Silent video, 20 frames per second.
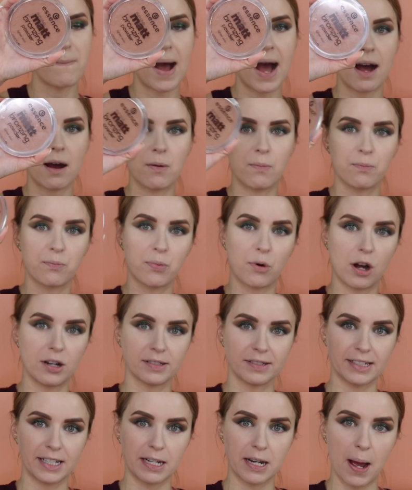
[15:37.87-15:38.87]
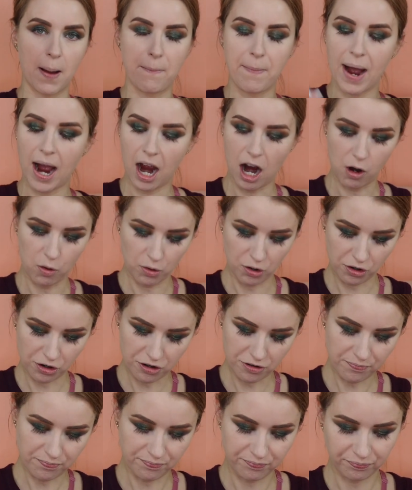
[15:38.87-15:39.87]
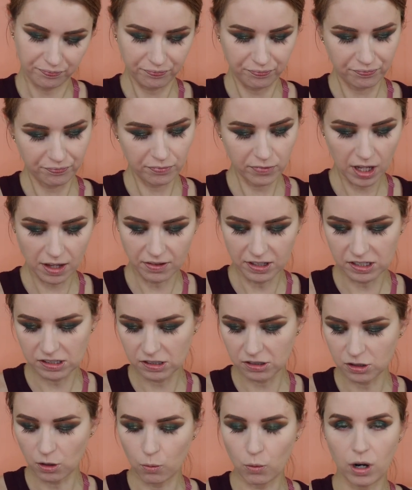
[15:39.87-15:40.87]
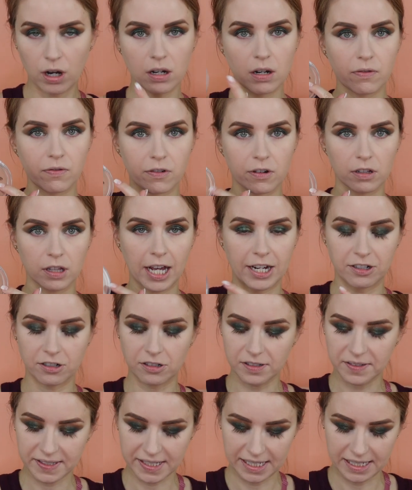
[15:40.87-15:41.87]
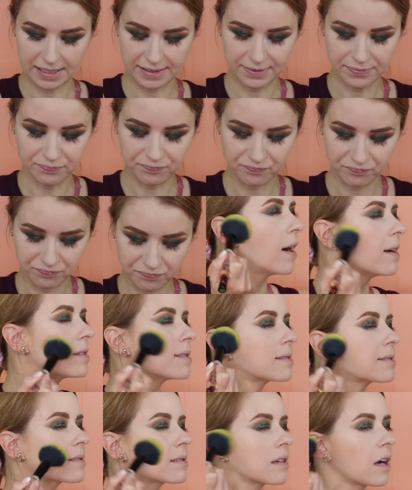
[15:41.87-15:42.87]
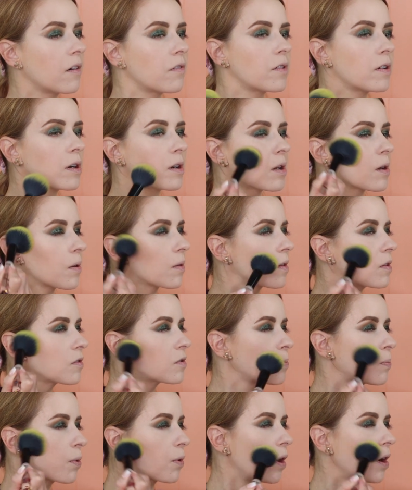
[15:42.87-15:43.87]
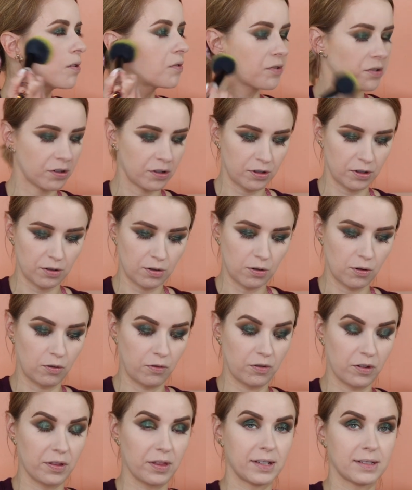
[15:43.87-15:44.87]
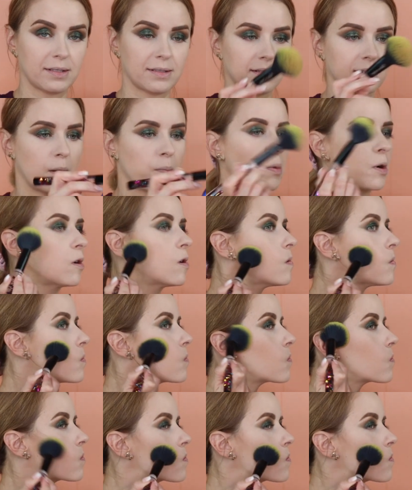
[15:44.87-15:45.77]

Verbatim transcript: Matte Bronzing Powder. This is the one for lighter skin. I discovered this bronzer over the summer